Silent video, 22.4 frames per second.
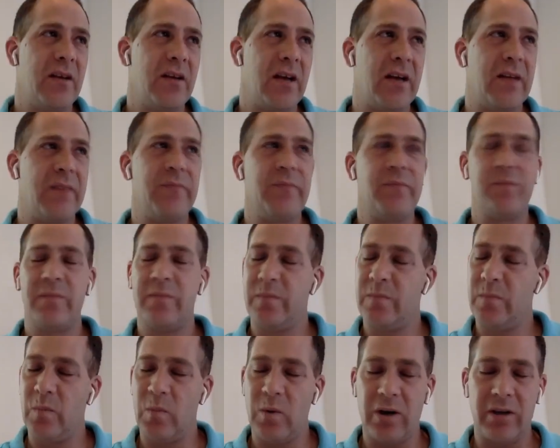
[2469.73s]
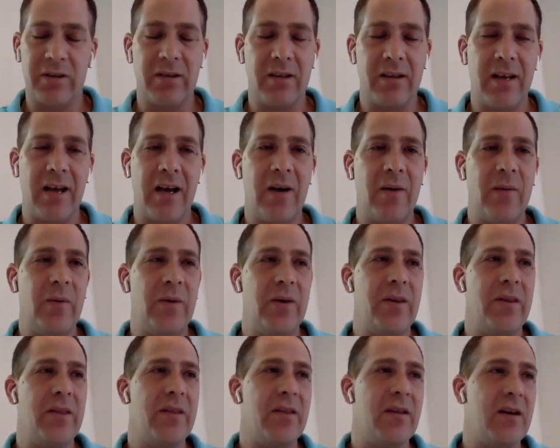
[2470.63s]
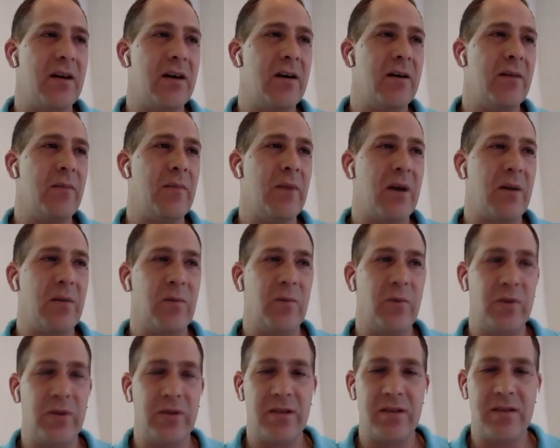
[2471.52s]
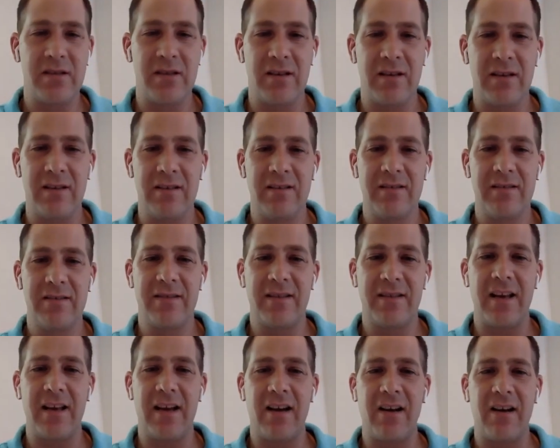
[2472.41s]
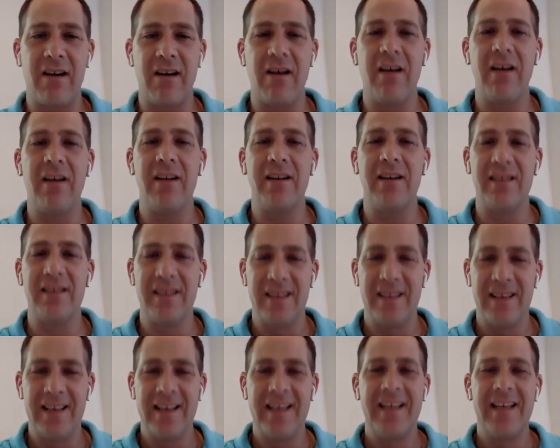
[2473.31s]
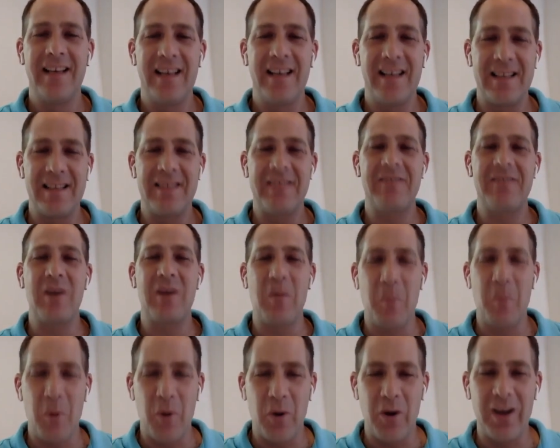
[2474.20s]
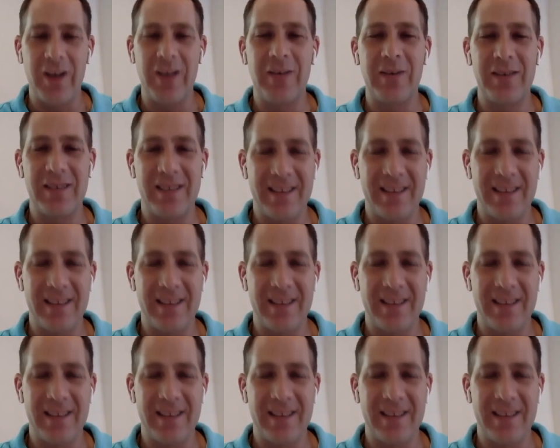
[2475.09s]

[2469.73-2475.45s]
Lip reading: I worked a lot with Bob Rudis on Slack R, and at some point